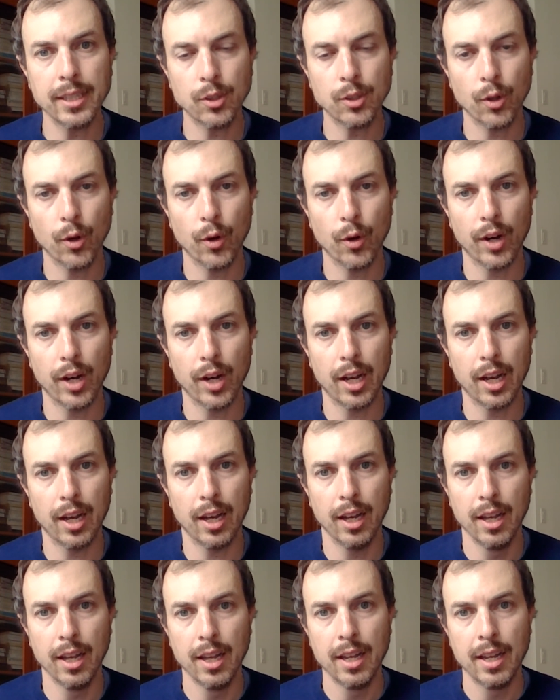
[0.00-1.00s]
So
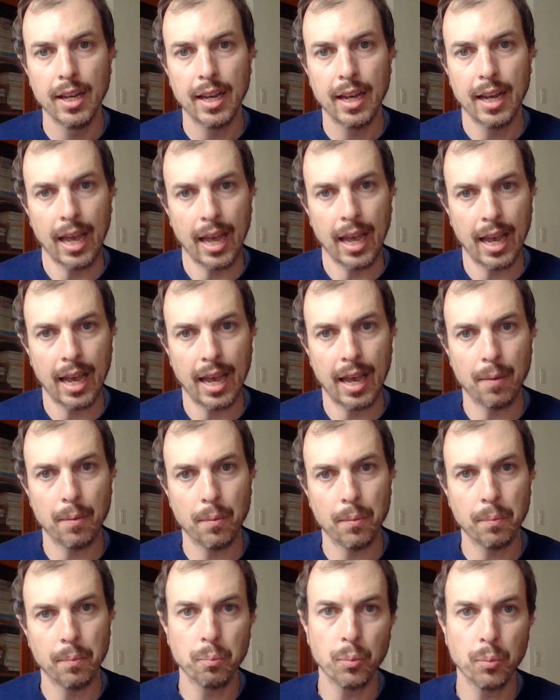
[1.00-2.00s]
uh, uh,